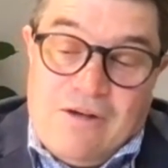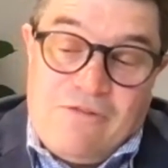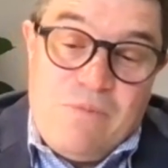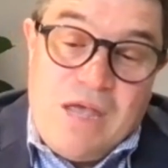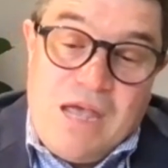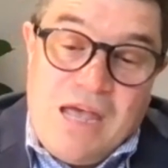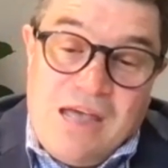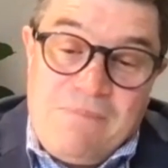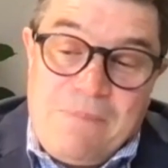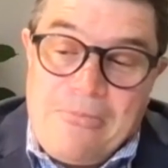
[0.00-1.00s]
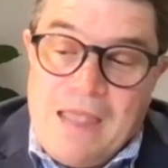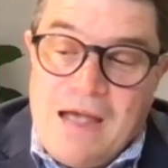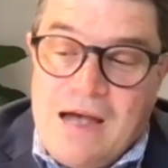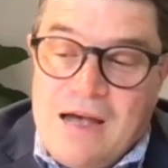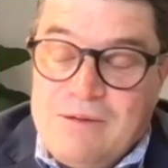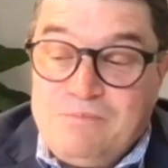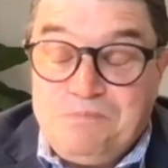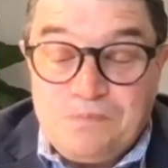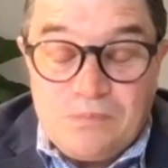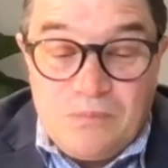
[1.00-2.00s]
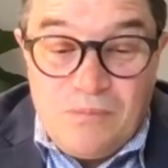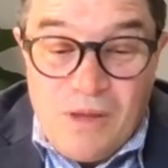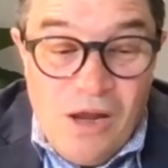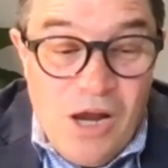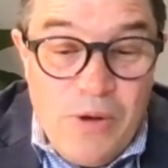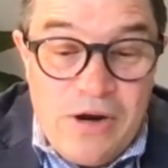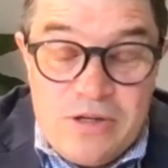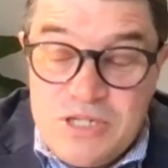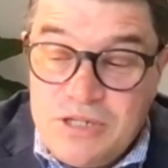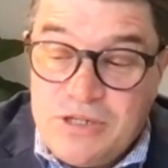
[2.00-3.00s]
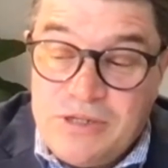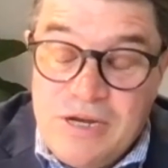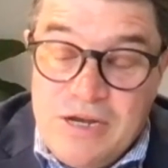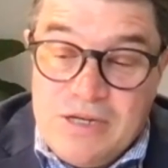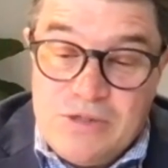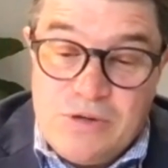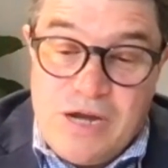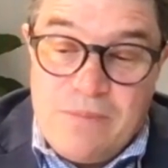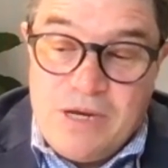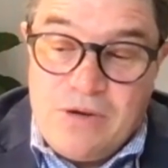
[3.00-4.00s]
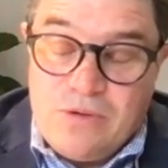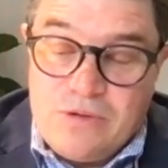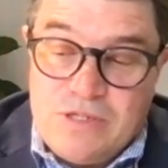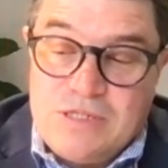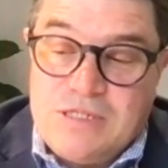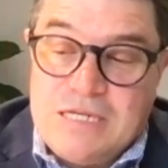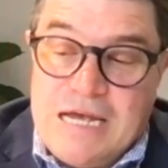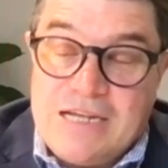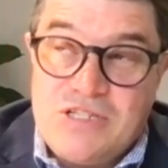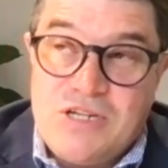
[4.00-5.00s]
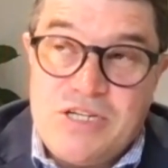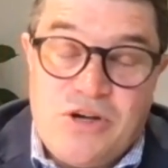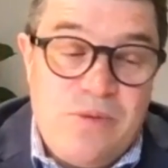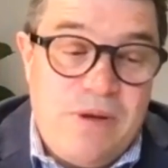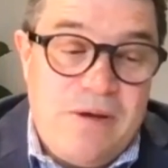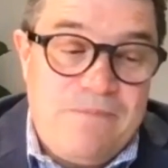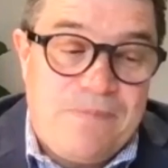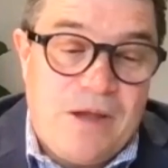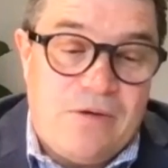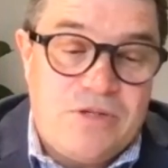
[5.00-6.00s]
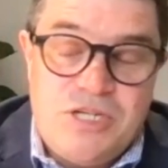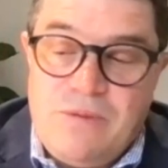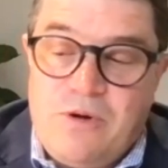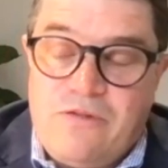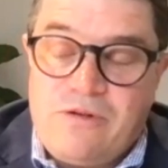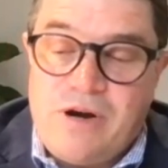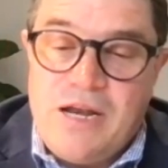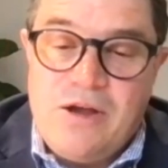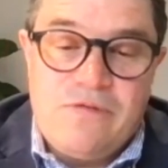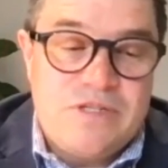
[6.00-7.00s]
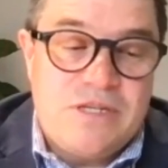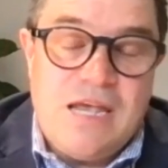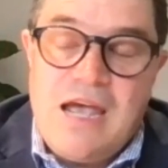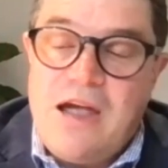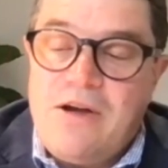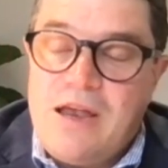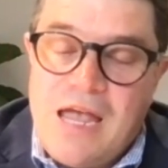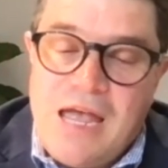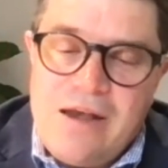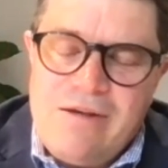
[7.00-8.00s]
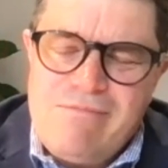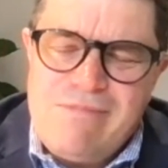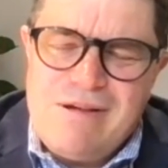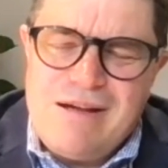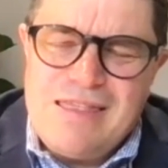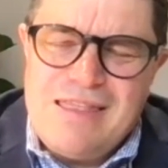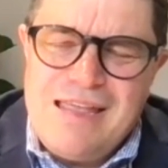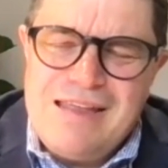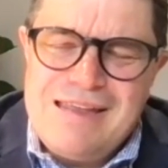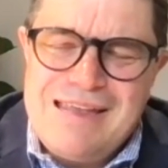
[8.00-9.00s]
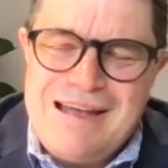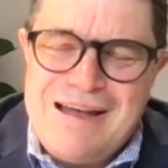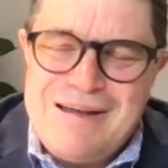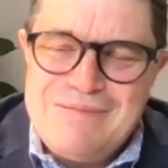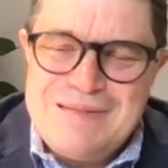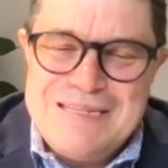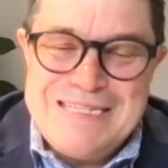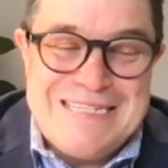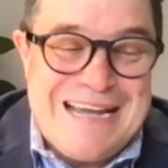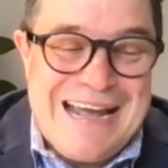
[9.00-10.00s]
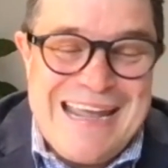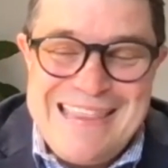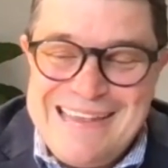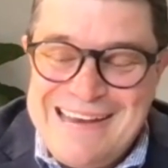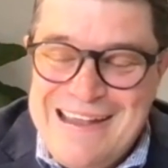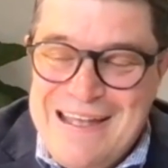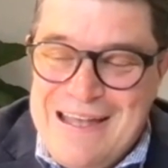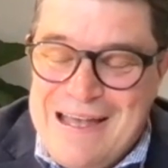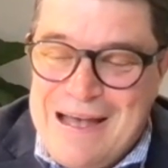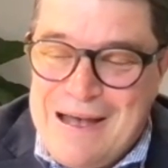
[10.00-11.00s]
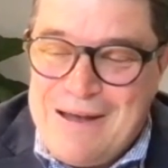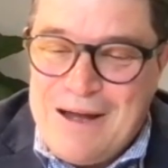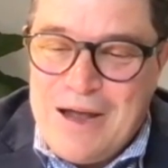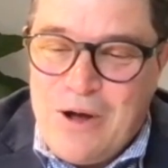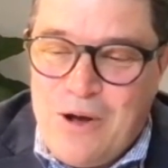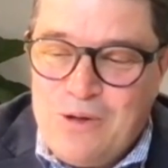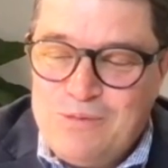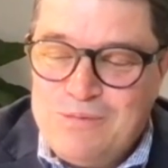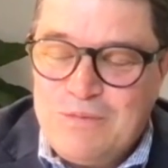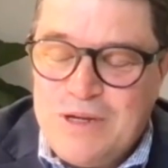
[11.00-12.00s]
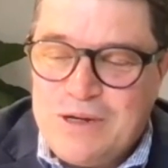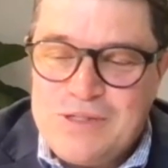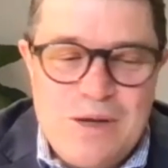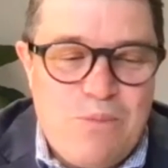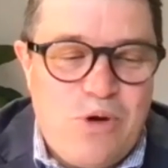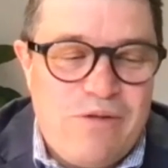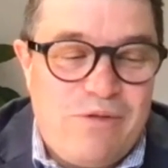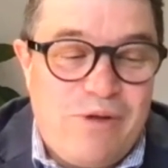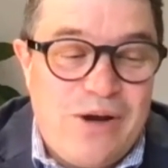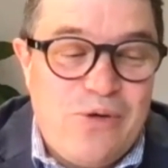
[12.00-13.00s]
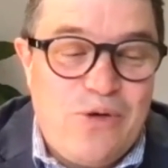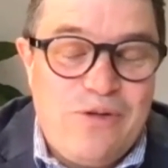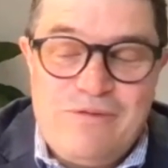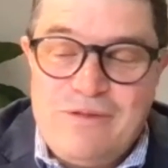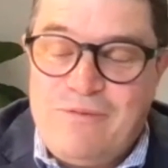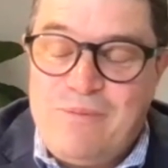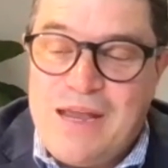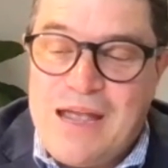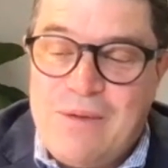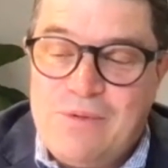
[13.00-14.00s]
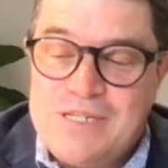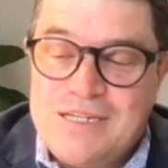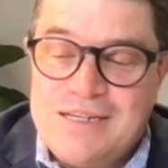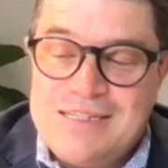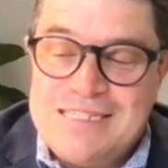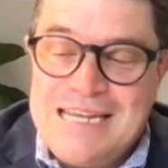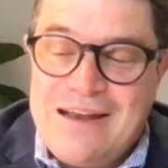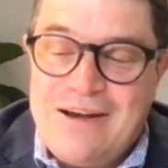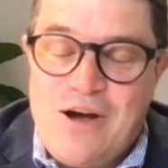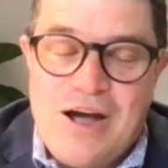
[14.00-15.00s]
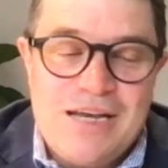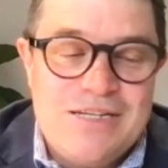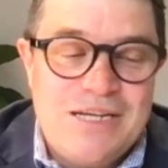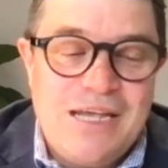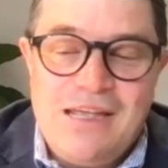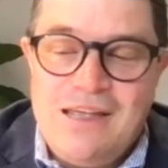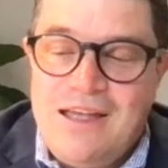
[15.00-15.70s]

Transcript: From there, I went on to a company called Cytopia. I was chief operating officer there, and I think to this day that I hold somewhat of a record of being able to get an IND